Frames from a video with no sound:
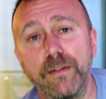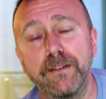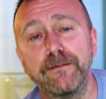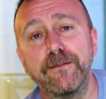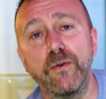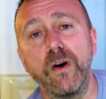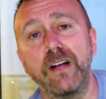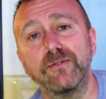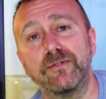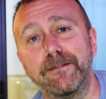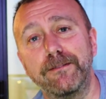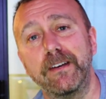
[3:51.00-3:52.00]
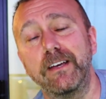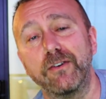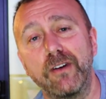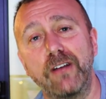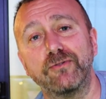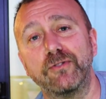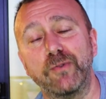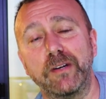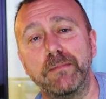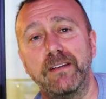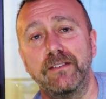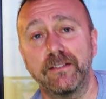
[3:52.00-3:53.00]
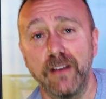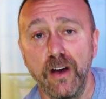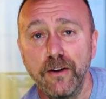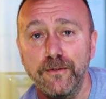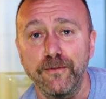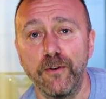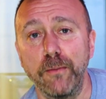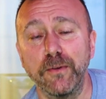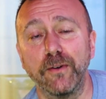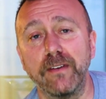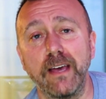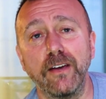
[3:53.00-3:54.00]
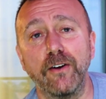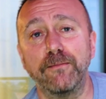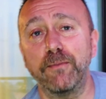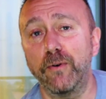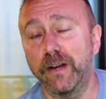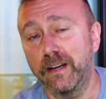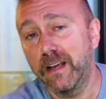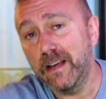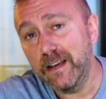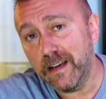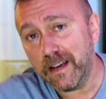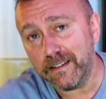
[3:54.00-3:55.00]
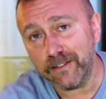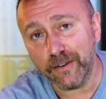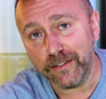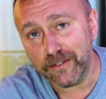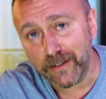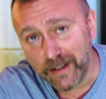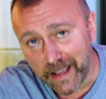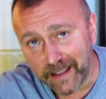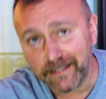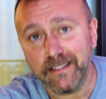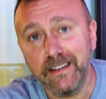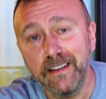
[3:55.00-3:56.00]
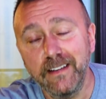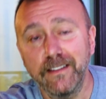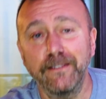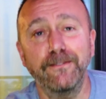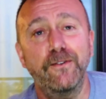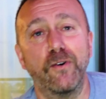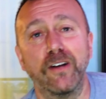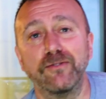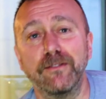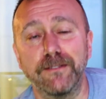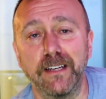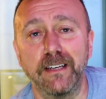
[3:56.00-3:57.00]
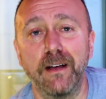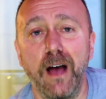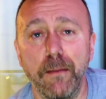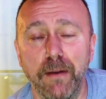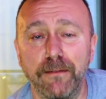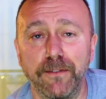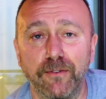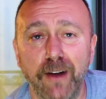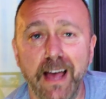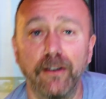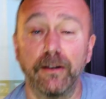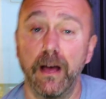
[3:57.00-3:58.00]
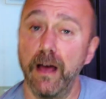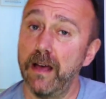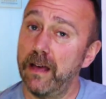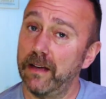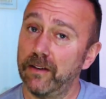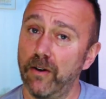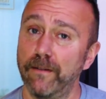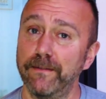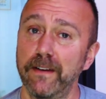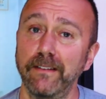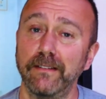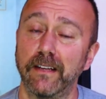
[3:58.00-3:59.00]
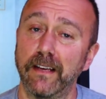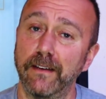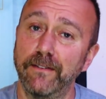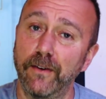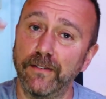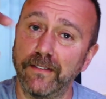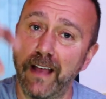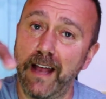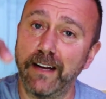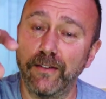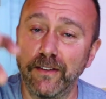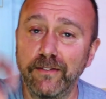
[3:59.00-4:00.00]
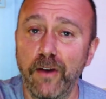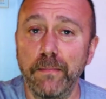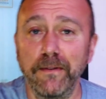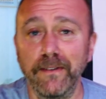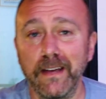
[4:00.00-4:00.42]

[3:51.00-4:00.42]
than 400 feet or 120 meters from your takeoff point, as long as you're less than 400 feet above the ground. Conversely, if you're standing on the top of a